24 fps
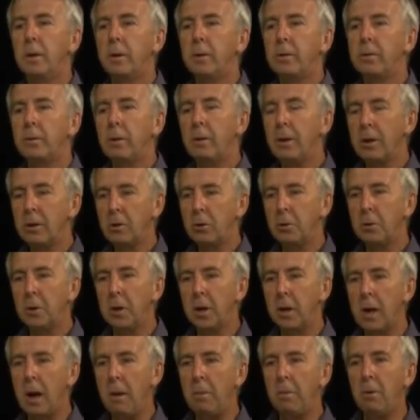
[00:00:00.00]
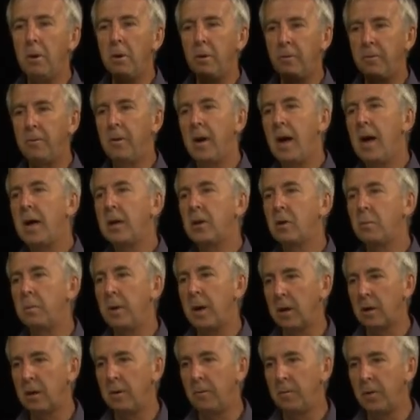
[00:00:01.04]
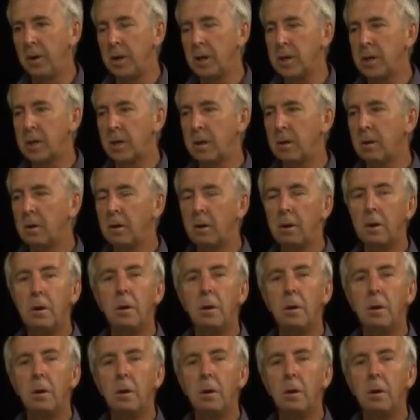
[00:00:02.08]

So let's look at a couple of aspects of this.